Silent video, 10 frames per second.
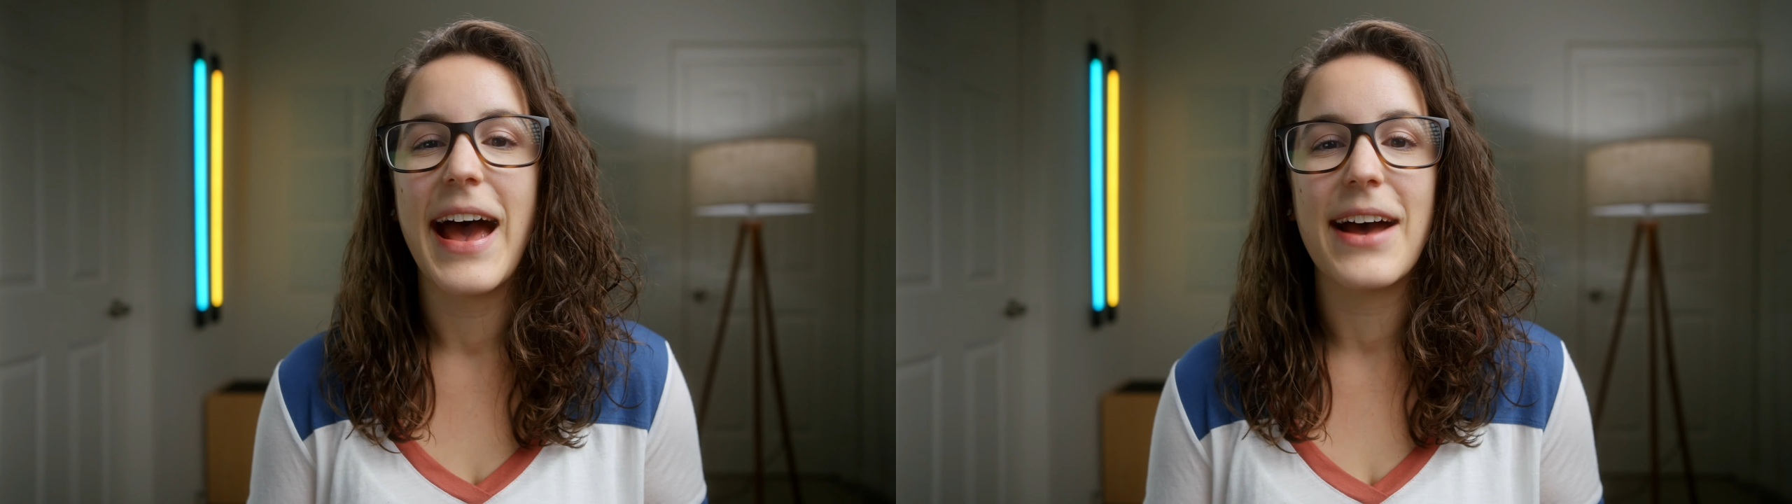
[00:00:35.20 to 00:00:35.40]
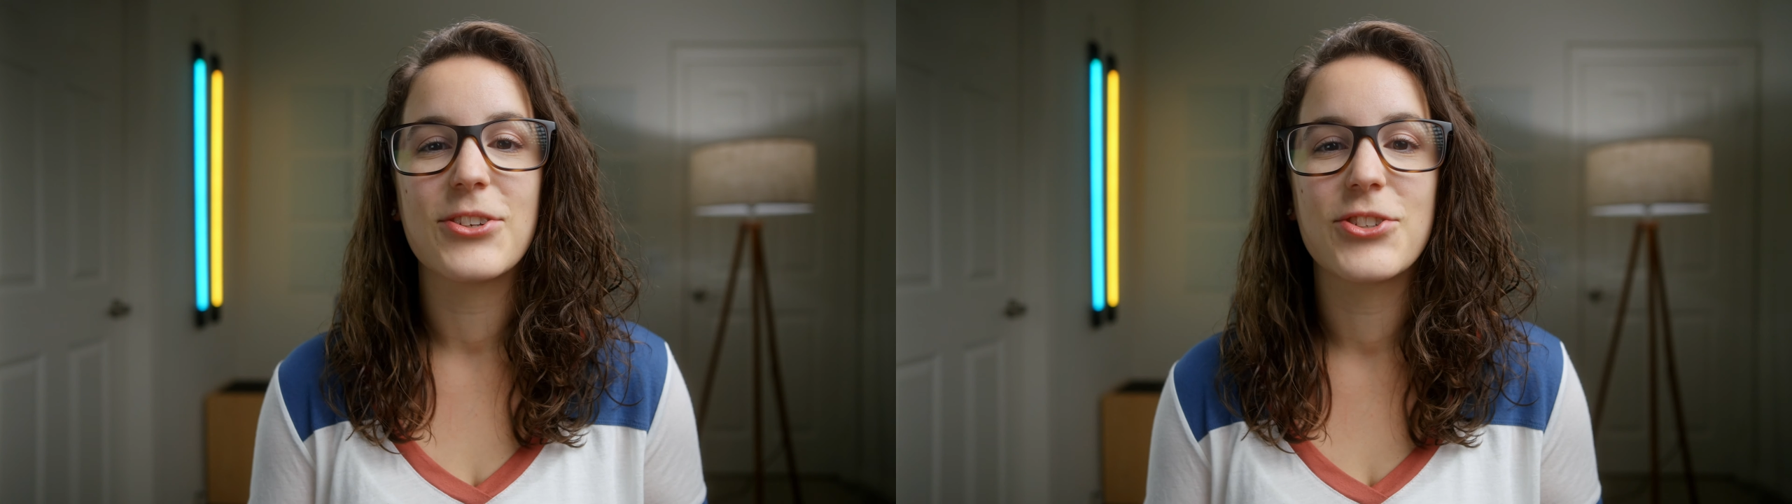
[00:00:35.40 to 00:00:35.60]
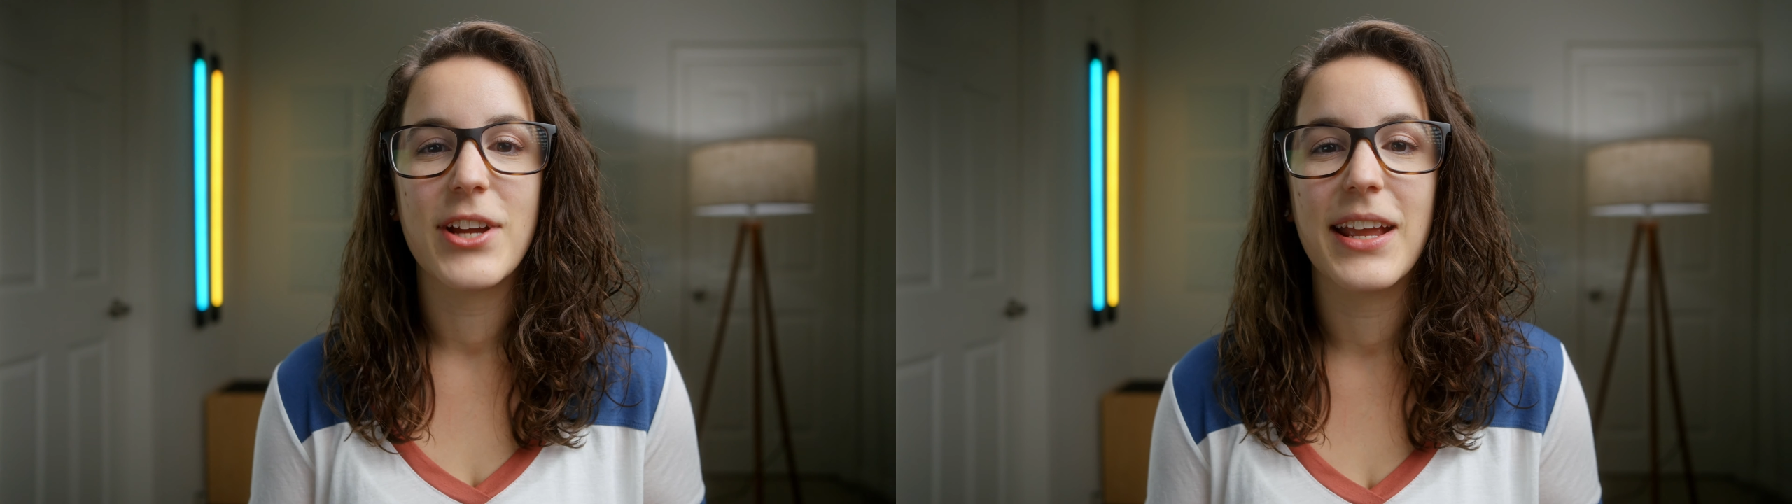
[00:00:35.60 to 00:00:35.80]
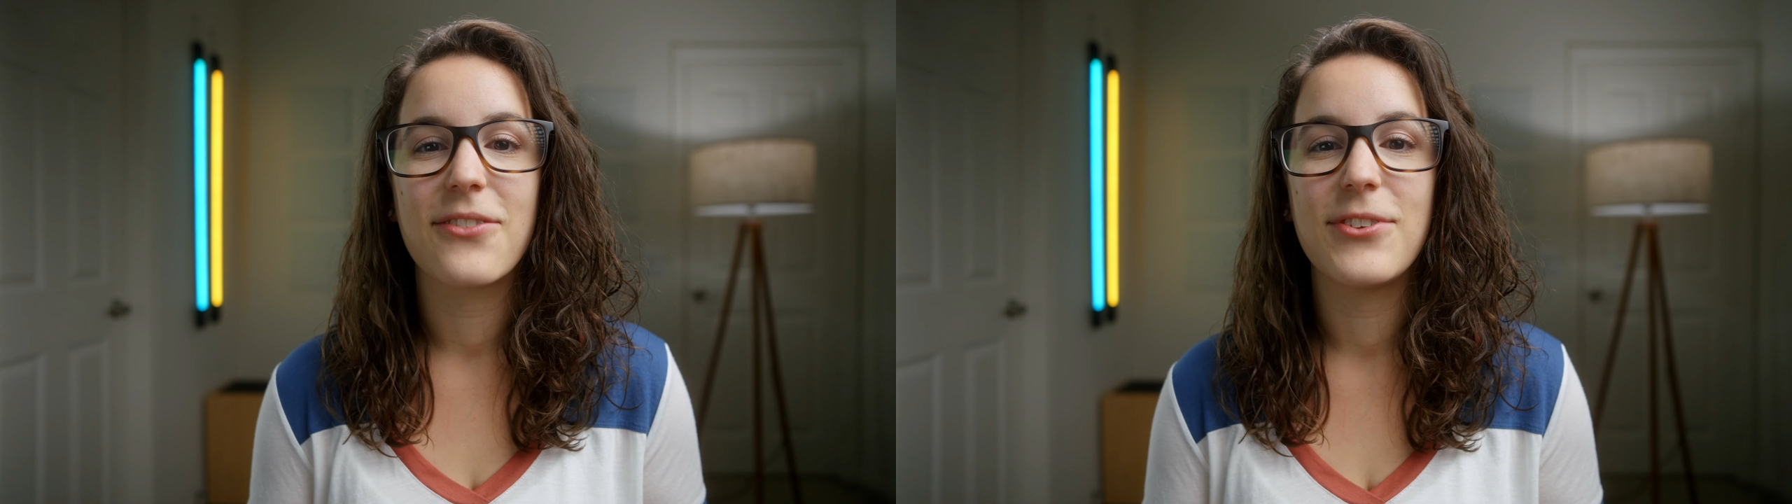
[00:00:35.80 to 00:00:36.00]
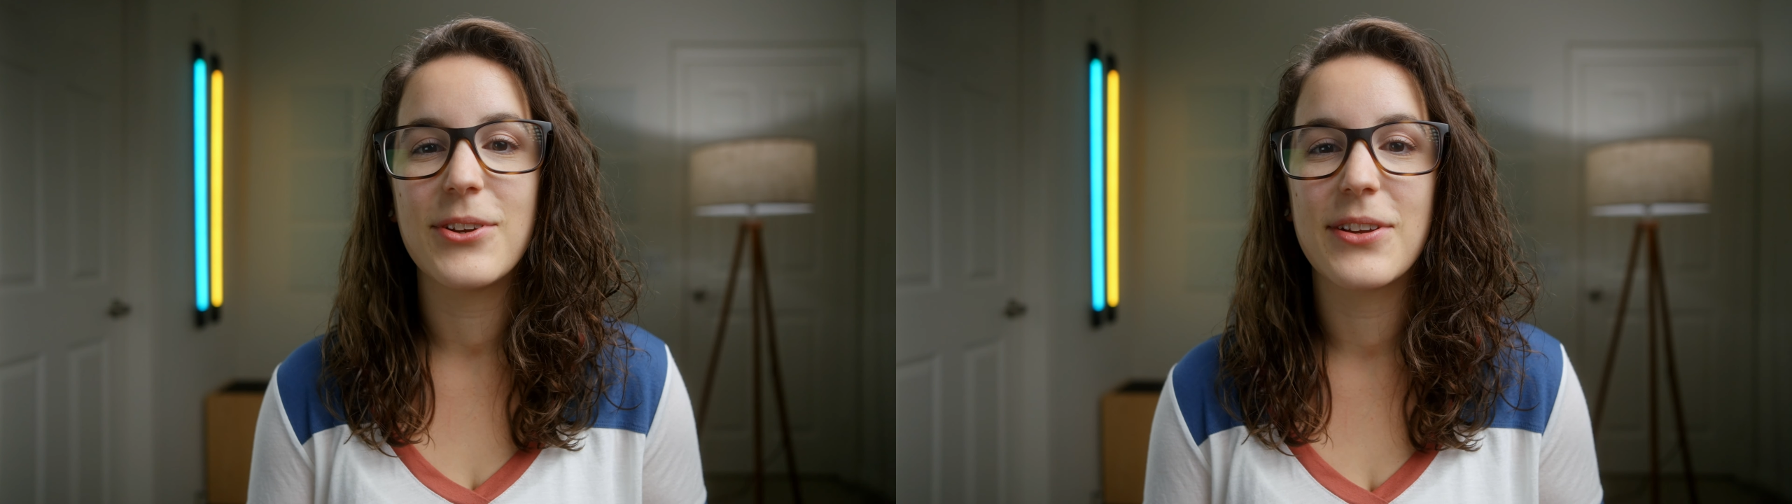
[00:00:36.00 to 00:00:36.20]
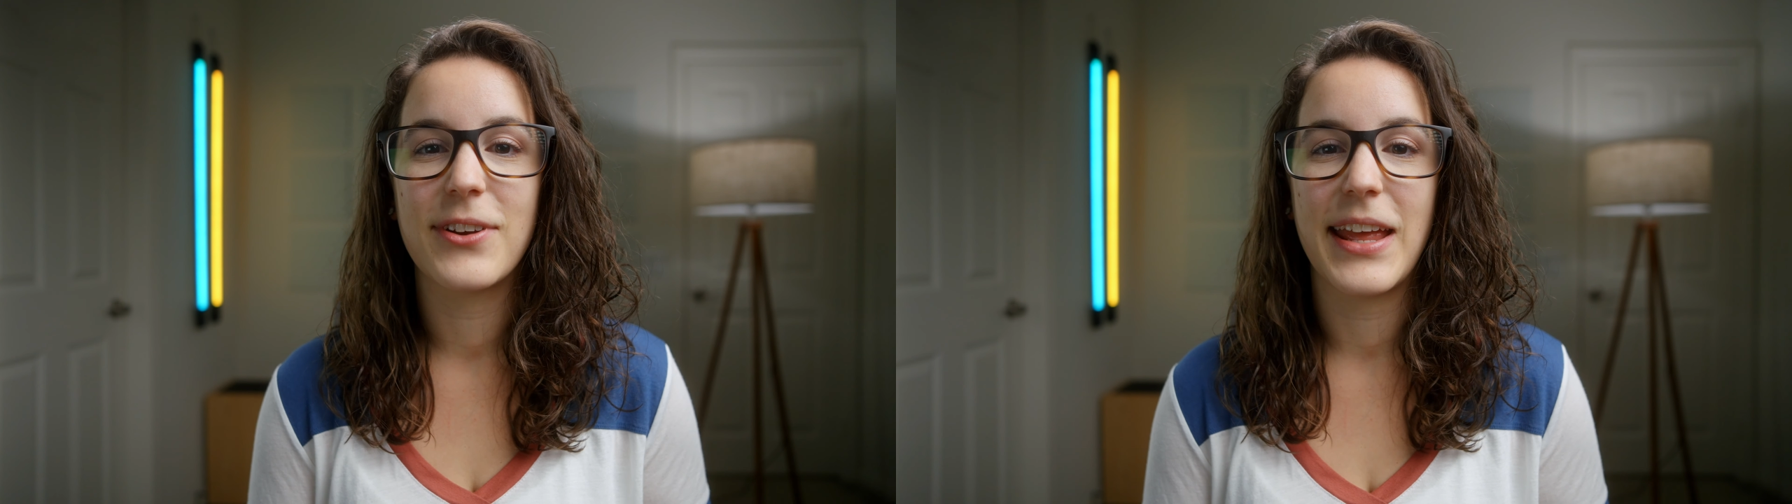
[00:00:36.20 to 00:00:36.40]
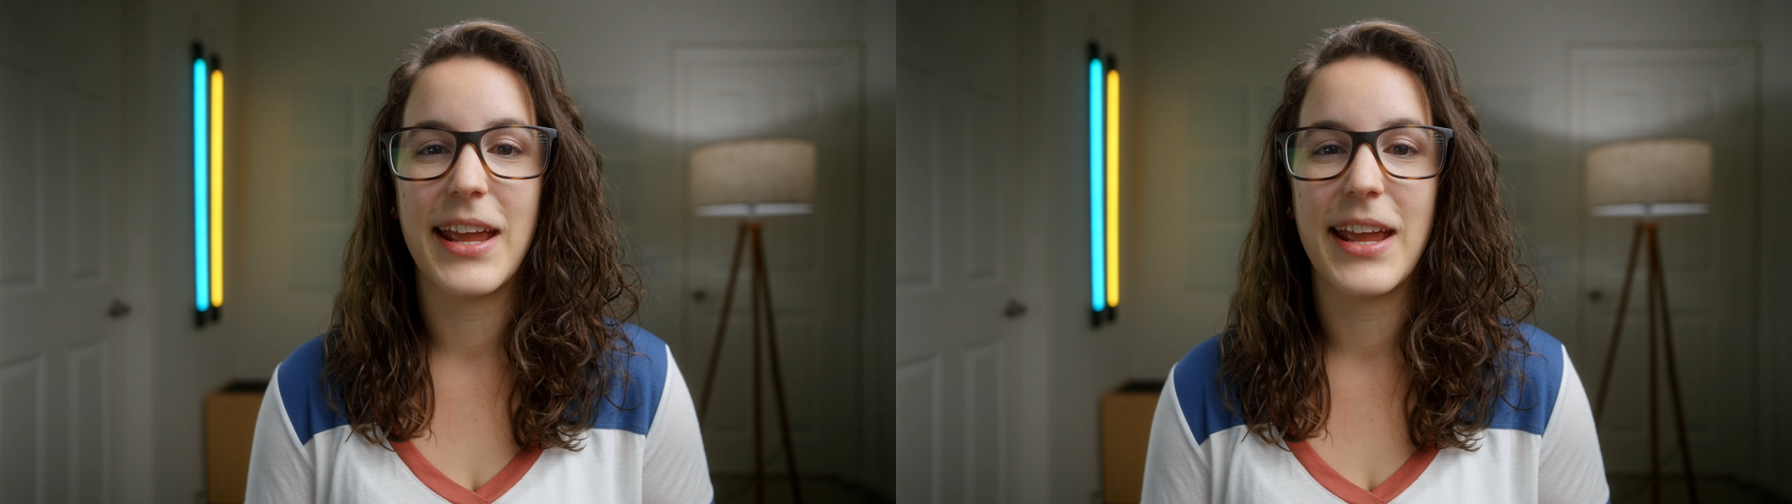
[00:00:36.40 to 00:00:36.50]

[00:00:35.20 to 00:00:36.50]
After trying a few different